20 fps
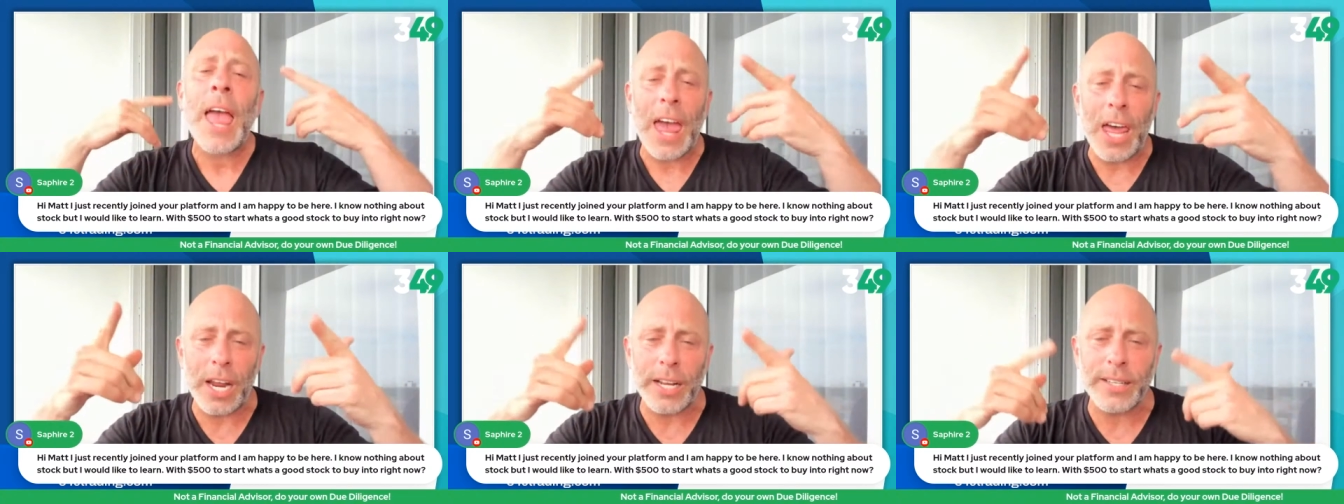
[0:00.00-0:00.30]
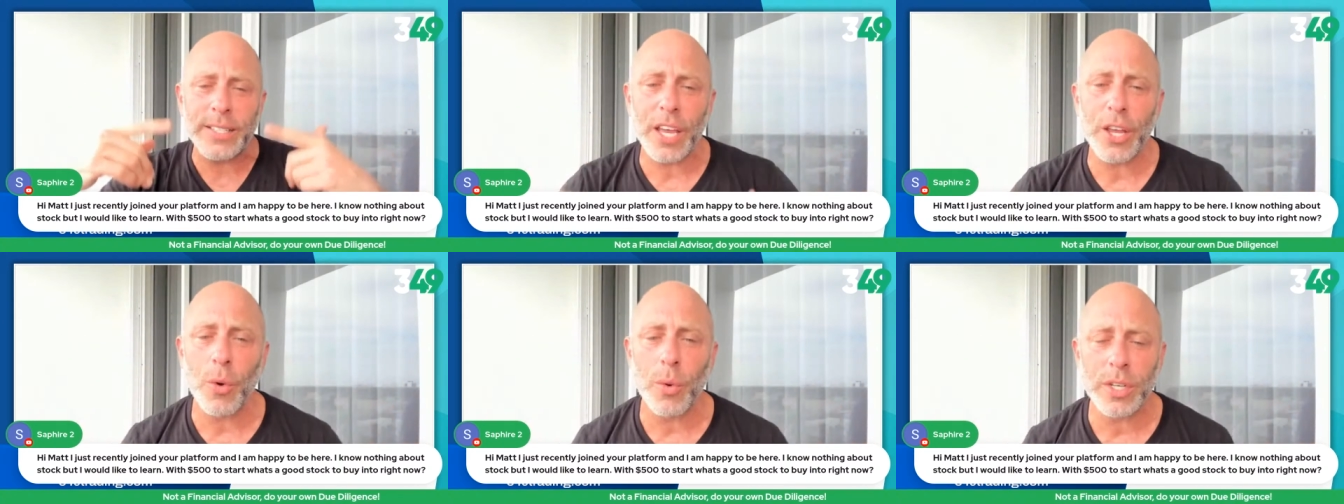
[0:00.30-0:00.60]
and I
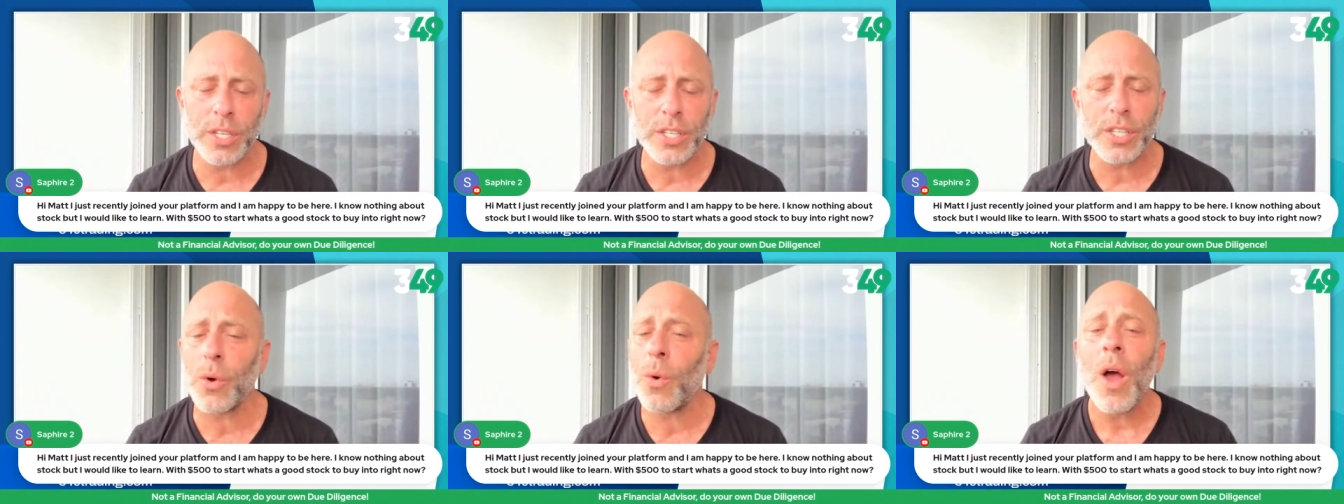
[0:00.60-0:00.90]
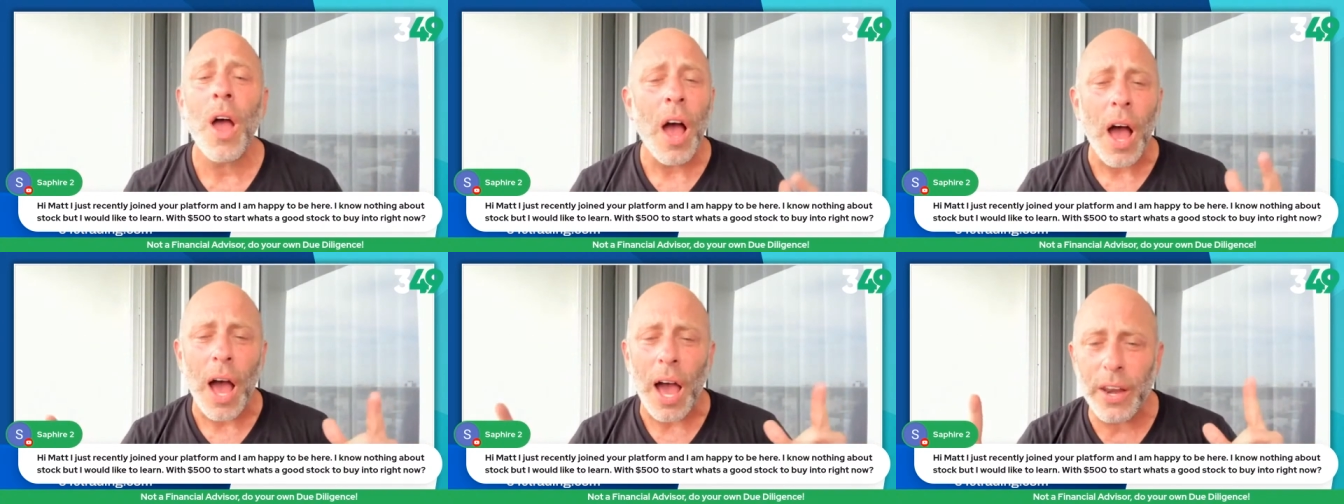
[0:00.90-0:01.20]
tell you what to
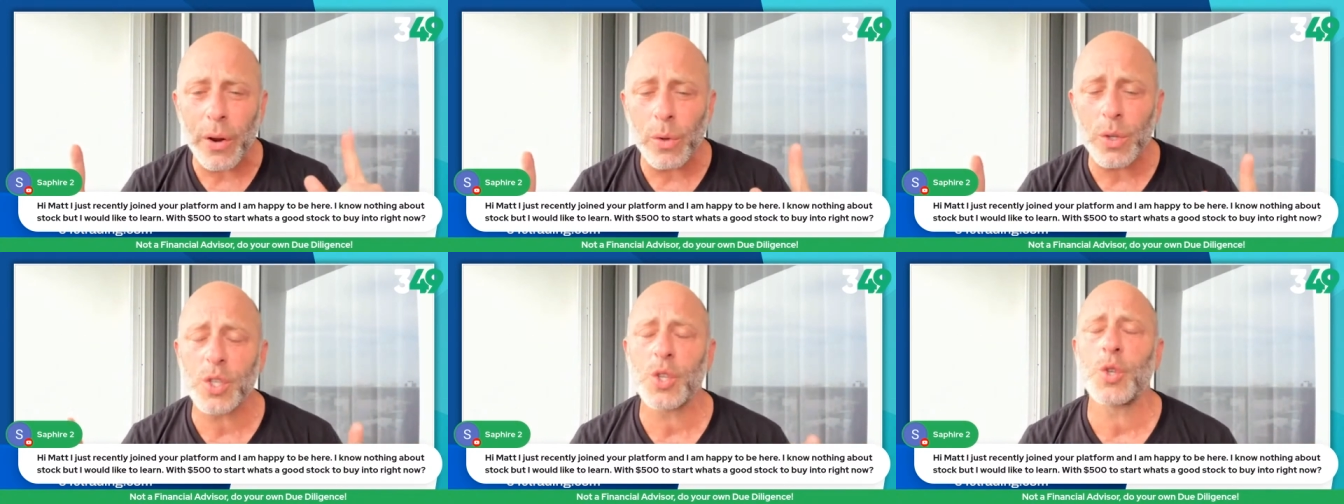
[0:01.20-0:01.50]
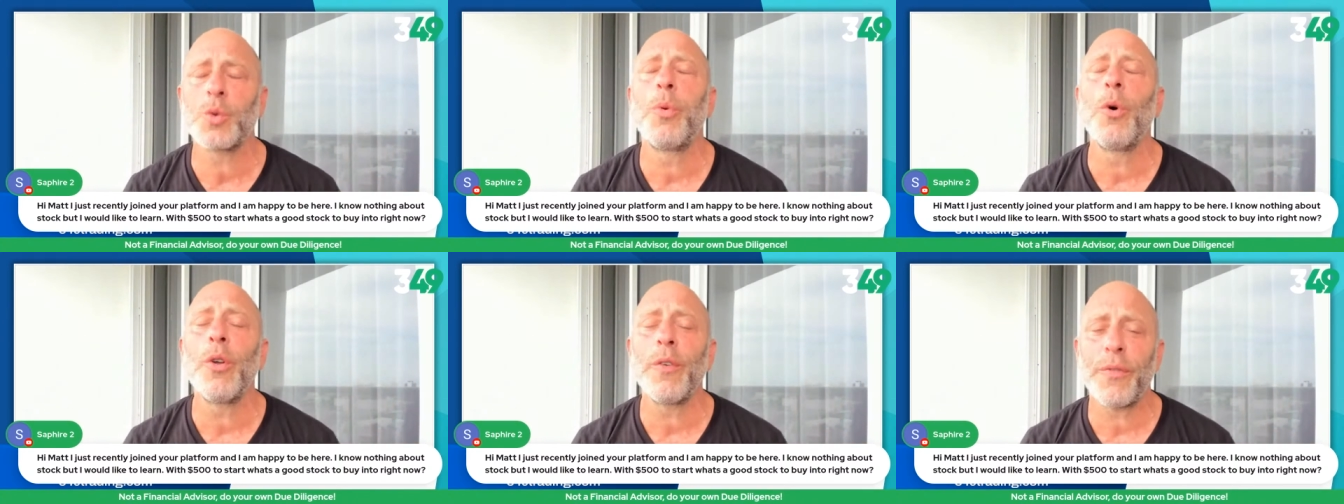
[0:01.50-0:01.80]
do. I don't
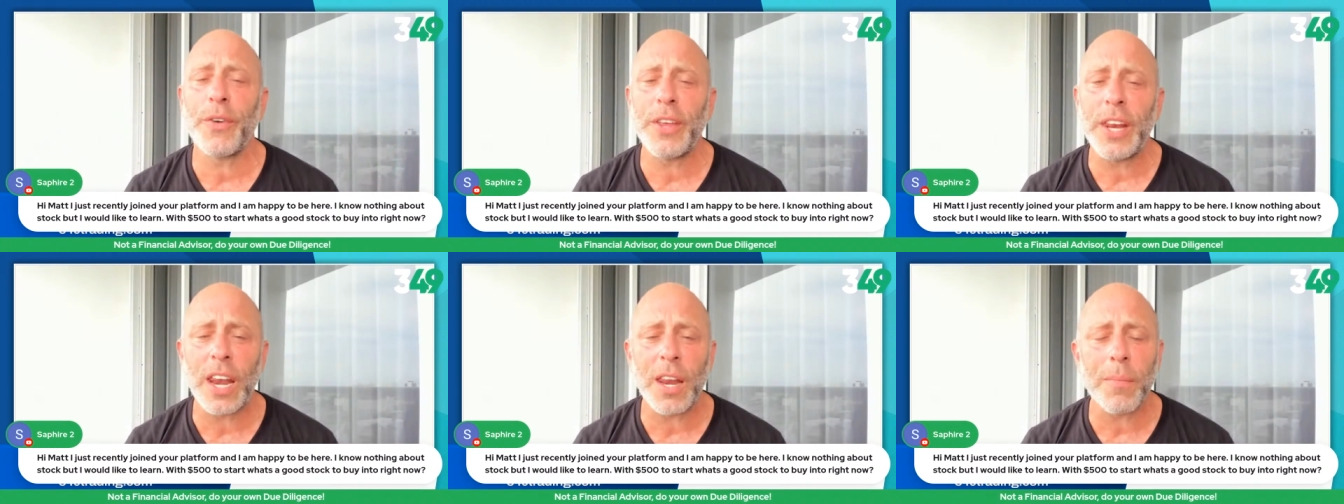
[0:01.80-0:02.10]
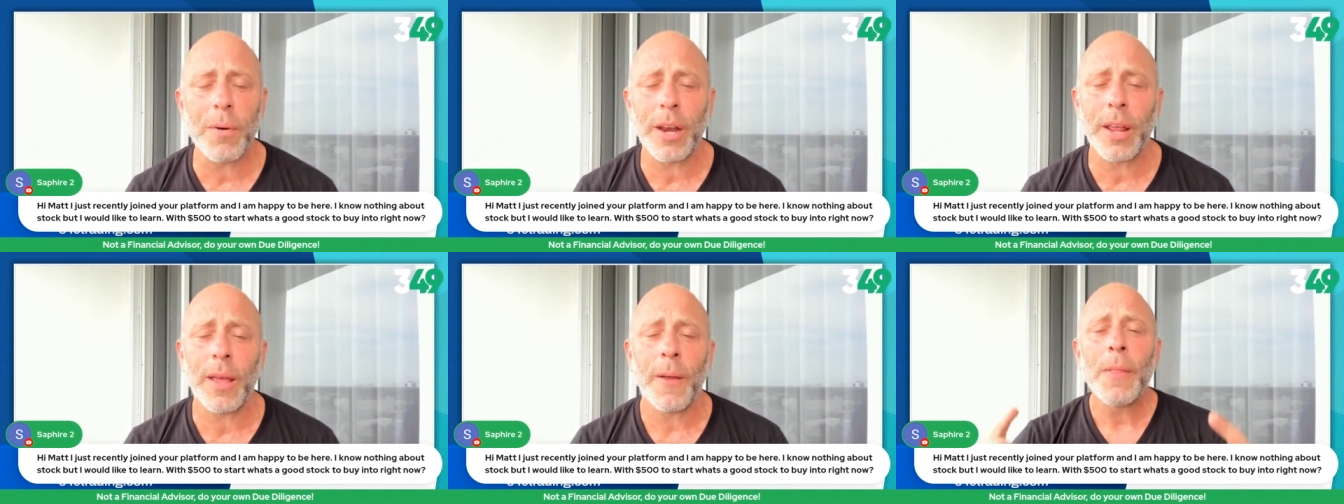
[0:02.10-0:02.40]
spoon feed
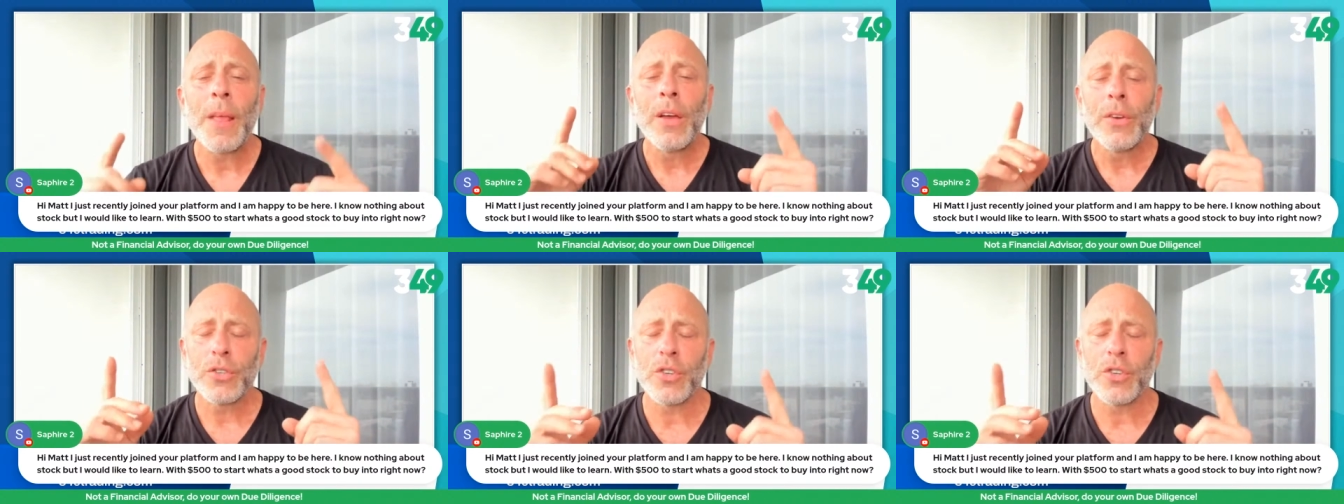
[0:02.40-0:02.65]
anybody.